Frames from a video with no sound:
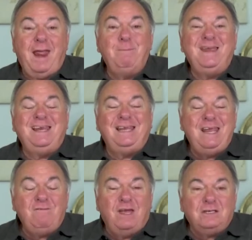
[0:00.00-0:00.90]
and
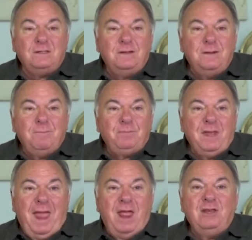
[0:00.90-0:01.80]
believe it
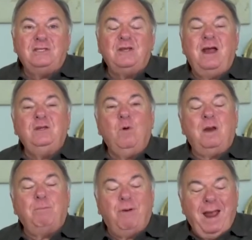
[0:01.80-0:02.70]
and decide you
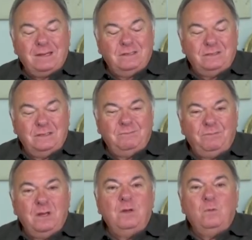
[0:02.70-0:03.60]
want to practice
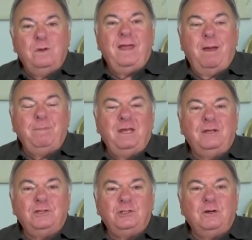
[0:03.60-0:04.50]
it without being
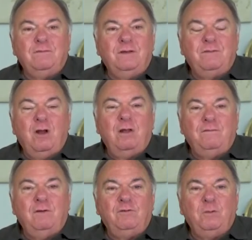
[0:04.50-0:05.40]
conservative in all
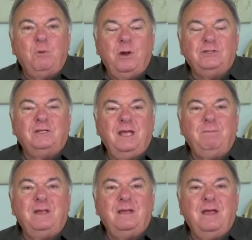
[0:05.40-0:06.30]
of your viewpoints,
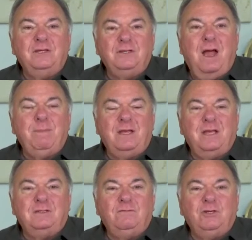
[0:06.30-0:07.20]
again, because not
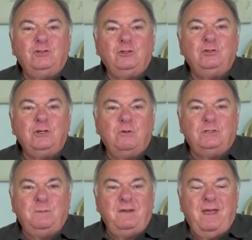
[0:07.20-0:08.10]
because of just you chose
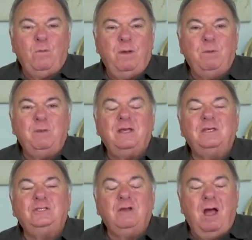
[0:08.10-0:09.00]
to be that way, but
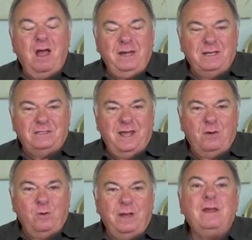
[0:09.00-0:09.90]
because God is
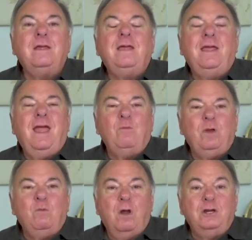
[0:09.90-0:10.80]
that way, and
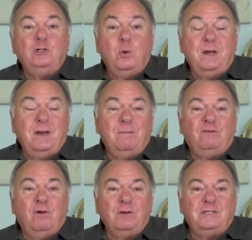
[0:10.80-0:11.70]
we want to join Him
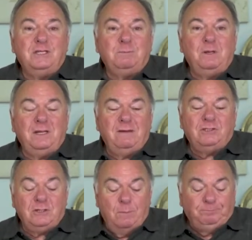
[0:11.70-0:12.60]
as far as His
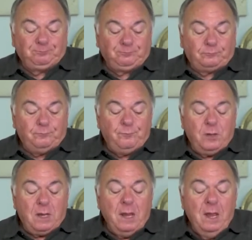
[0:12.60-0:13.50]
beliefs. So
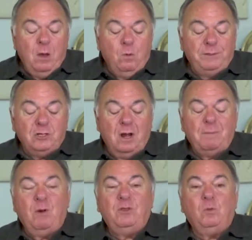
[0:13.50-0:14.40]
we'll be talking
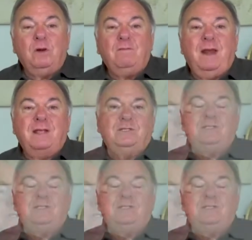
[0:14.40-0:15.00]
about what the Word of God has to